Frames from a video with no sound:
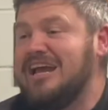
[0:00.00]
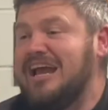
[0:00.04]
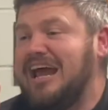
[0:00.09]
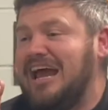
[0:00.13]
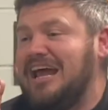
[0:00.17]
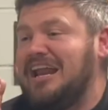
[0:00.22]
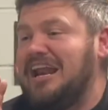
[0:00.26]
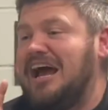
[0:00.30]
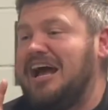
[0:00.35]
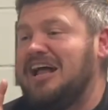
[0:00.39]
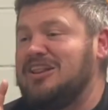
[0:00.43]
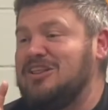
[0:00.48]

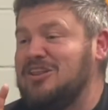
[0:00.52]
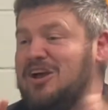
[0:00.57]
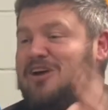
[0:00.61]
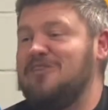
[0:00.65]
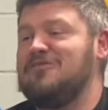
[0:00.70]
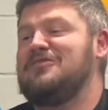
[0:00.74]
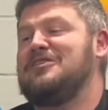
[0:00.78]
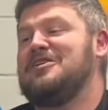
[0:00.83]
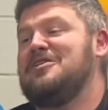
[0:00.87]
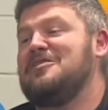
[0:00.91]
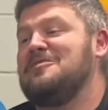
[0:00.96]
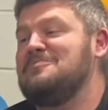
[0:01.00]
and I
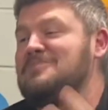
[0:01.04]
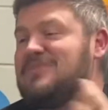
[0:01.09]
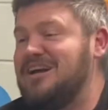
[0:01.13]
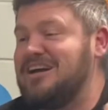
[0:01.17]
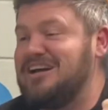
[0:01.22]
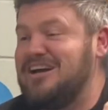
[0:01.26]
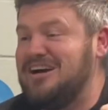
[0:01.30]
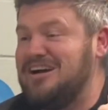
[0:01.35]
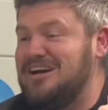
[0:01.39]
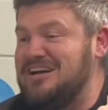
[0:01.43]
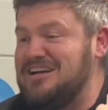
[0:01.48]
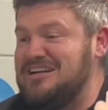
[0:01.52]
love him
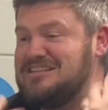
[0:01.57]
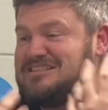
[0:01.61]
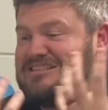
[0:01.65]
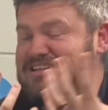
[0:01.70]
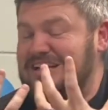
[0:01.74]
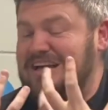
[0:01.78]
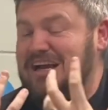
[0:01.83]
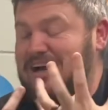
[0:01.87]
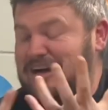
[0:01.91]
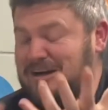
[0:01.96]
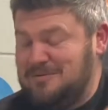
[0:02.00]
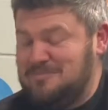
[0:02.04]
because
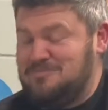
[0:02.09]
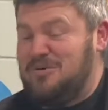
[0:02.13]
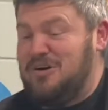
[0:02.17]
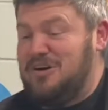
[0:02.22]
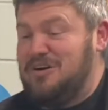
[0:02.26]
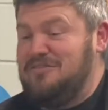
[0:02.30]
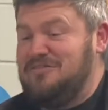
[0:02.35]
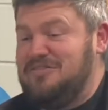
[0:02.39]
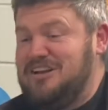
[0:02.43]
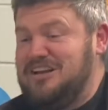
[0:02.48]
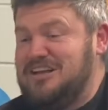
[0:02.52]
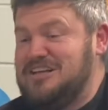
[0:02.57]
part
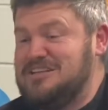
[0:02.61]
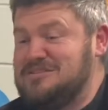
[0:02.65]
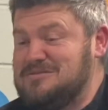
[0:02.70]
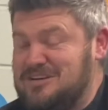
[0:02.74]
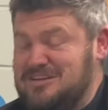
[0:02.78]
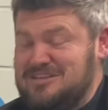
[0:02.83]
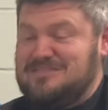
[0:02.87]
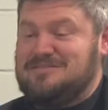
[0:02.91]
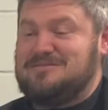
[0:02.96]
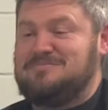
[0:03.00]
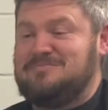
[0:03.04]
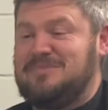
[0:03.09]
of it is
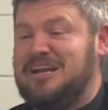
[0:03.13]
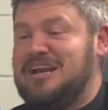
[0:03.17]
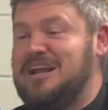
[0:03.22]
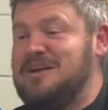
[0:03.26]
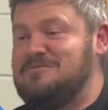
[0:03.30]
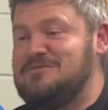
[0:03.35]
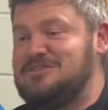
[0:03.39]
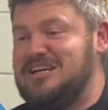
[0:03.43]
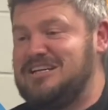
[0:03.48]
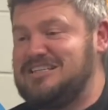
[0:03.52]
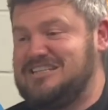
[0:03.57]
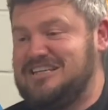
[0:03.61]
because my
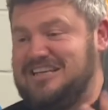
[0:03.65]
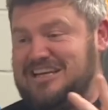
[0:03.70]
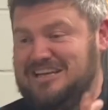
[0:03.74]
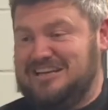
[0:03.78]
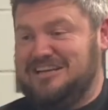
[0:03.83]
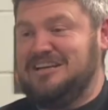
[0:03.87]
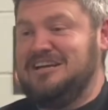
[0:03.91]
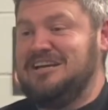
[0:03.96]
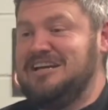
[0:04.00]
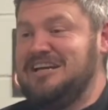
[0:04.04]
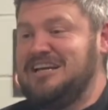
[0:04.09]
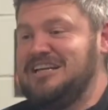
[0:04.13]
name's Jesse,
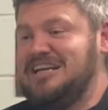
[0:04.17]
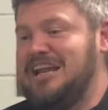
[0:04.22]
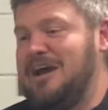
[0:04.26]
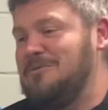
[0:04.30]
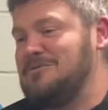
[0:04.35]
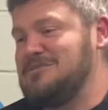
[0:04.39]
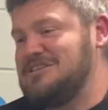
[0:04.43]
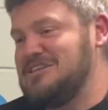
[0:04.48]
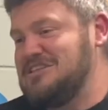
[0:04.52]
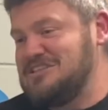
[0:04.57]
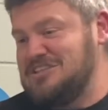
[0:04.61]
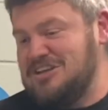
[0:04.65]
and that
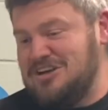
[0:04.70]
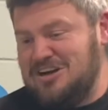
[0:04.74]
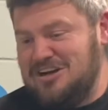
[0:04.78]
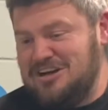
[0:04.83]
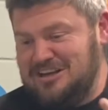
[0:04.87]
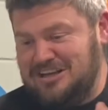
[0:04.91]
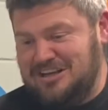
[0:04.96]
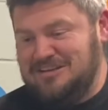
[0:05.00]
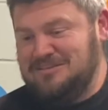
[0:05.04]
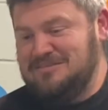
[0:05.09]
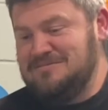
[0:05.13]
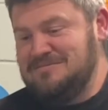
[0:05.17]
was his son,
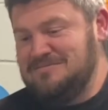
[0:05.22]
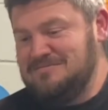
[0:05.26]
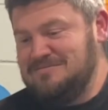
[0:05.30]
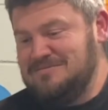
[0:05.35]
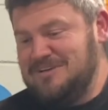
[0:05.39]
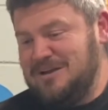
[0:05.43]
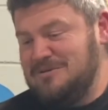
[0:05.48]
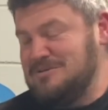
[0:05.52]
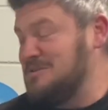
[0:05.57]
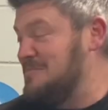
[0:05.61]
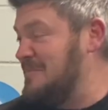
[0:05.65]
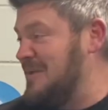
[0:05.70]
and
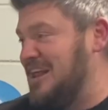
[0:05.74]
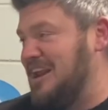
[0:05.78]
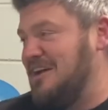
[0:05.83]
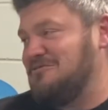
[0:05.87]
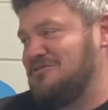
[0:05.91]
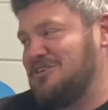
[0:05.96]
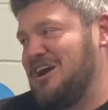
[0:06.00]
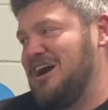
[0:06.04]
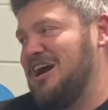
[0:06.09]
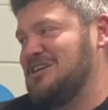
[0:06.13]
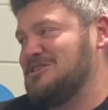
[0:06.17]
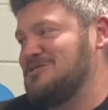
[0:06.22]
he was a man
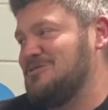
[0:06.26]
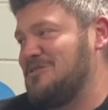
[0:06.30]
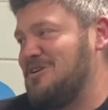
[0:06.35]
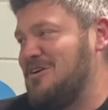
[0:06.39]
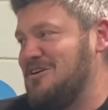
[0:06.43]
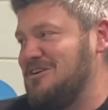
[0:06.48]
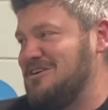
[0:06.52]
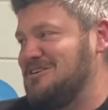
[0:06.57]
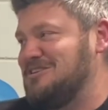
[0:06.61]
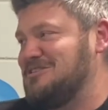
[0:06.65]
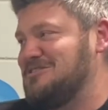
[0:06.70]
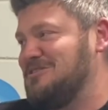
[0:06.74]
after God's own heart.